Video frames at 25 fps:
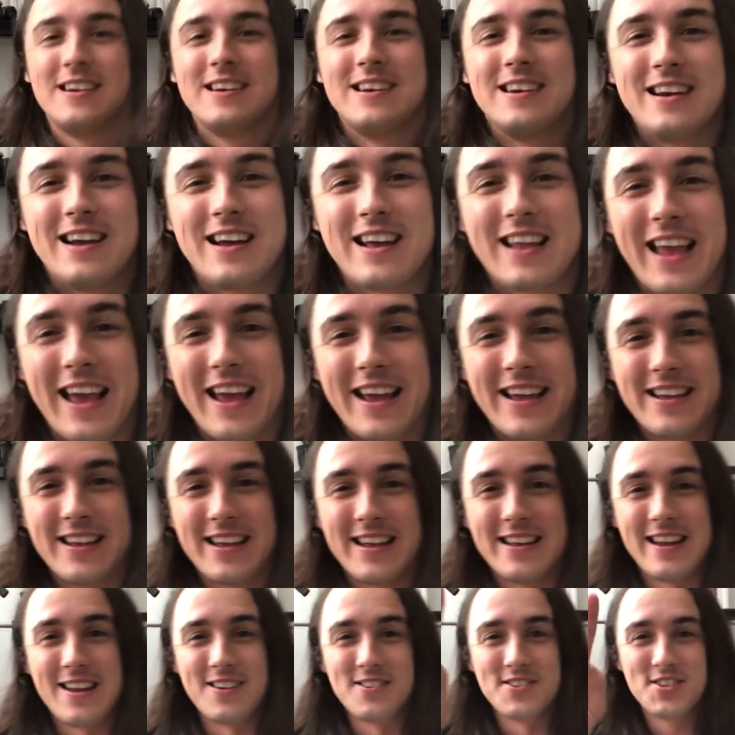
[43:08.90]
Okay,
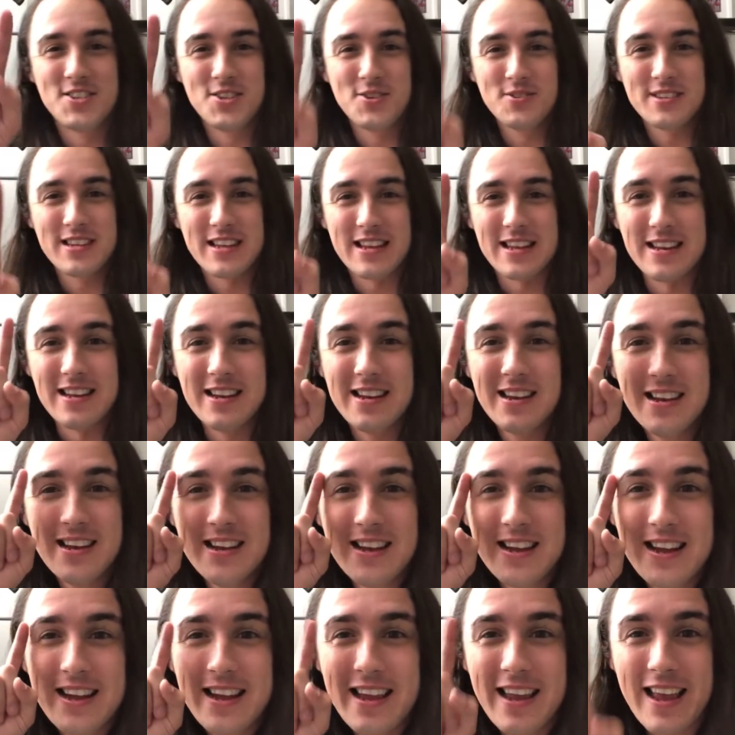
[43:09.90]
and now Susan
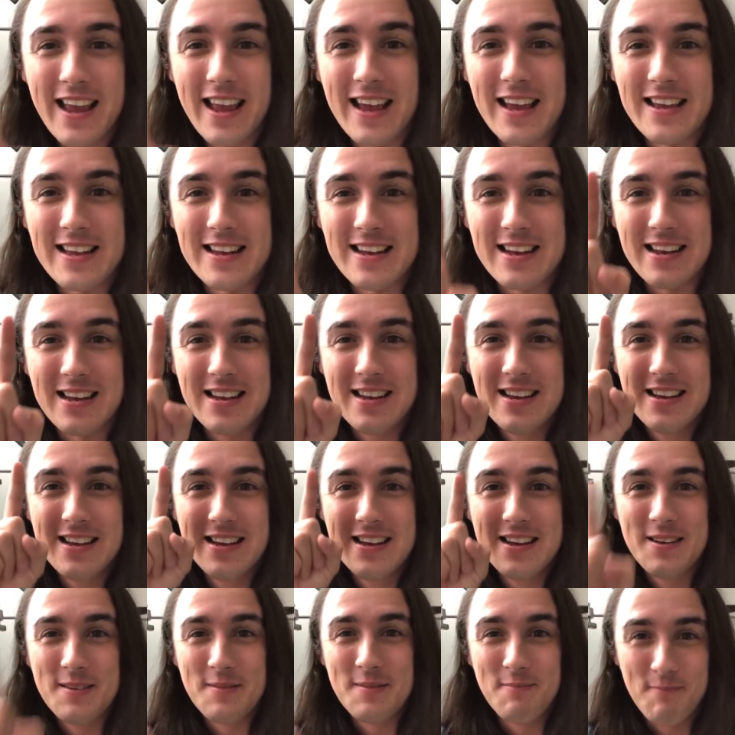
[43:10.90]
can
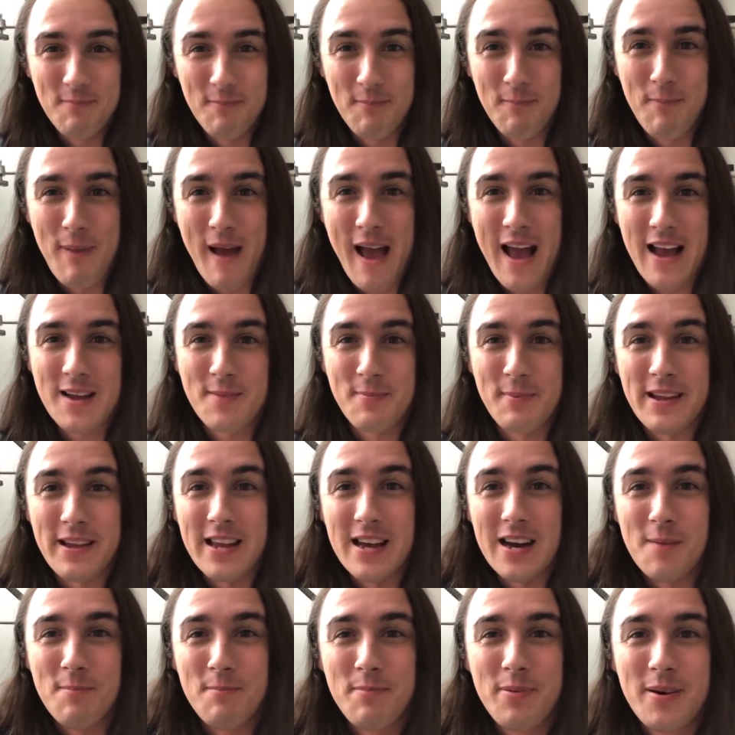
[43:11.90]
back me
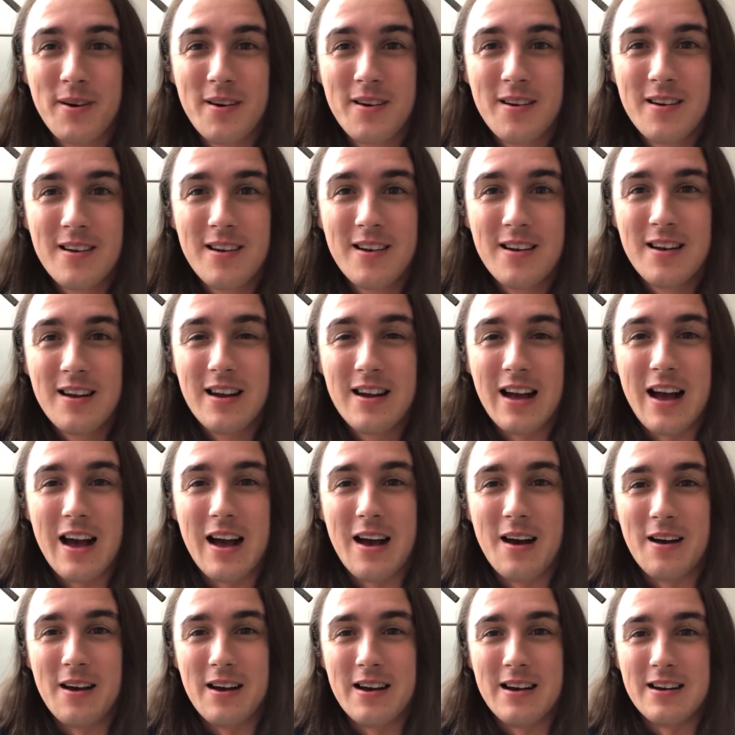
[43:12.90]
up
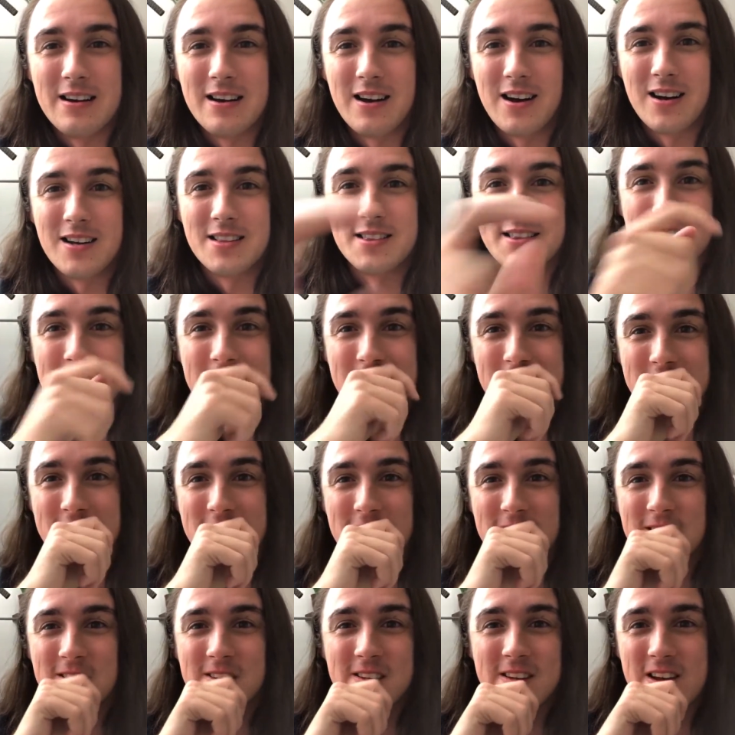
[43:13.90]
on
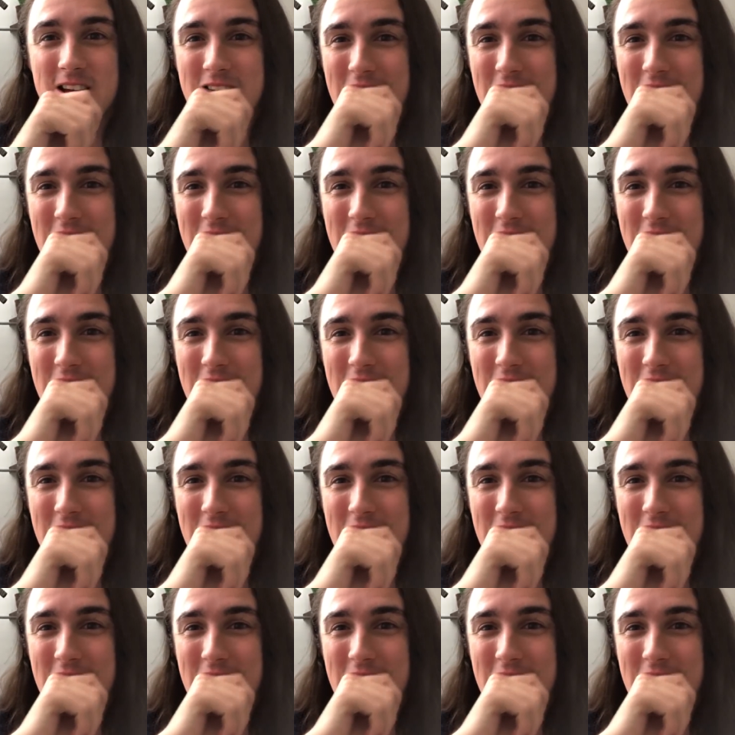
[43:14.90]
this.